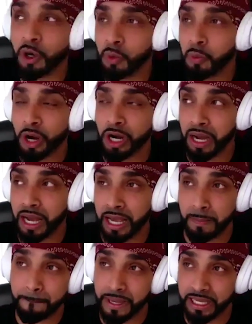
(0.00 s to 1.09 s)
one of my
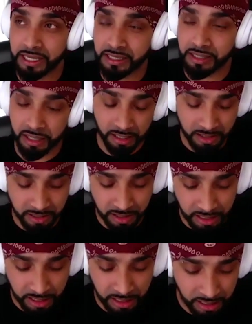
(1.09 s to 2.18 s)
biggest things
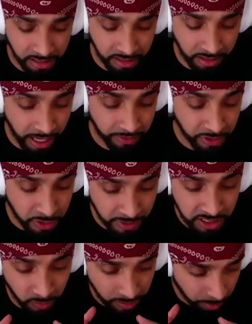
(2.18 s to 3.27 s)
in life,
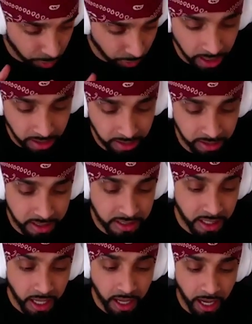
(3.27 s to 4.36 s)
especially when I'm creating, is
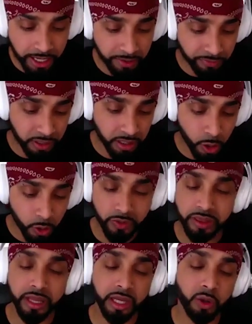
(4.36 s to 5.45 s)
I never
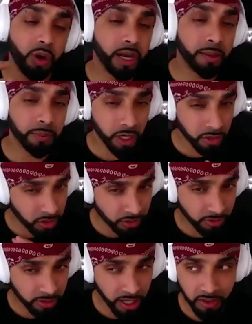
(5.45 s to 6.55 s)
overthink what I'm going to
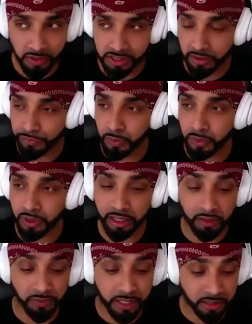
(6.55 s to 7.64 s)
create because I feel
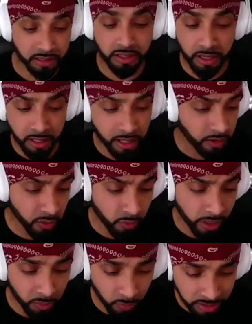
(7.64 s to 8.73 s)
like if it doesn't turn out the
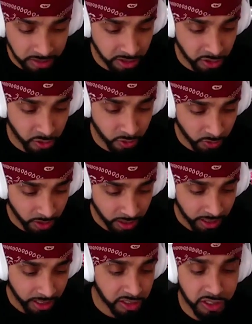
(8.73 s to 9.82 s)
way I want it to,
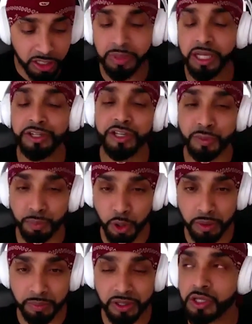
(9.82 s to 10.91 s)
it's going to be a
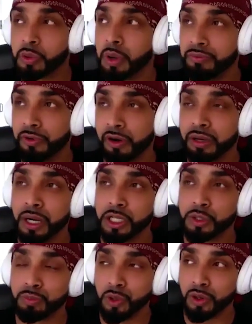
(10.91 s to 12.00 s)
disappointment. So I'm very
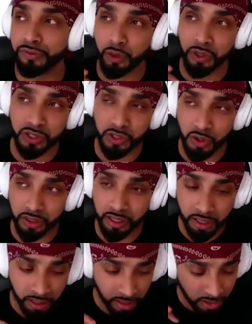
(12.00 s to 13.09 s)
much more focused on
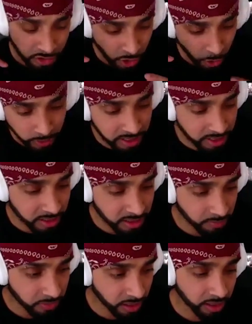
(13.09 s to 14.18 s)
showcasing
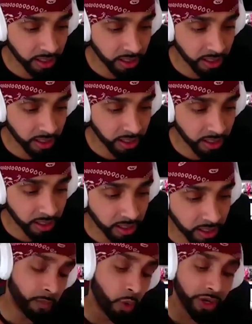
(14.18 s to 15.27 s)
something uh,
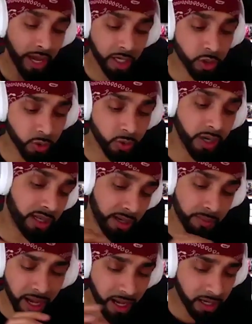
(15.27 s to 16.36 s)
more natural and
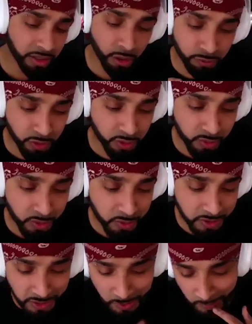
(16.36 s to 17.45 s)
letting my hand go for a
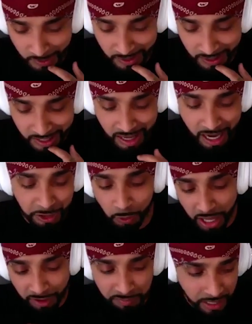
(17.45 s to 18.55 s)
walk. So uh, I don't
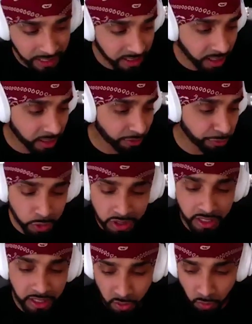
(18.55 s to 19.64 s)
have many kind of
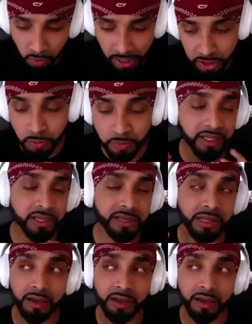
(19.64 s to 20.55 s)
routines on what I do, but I just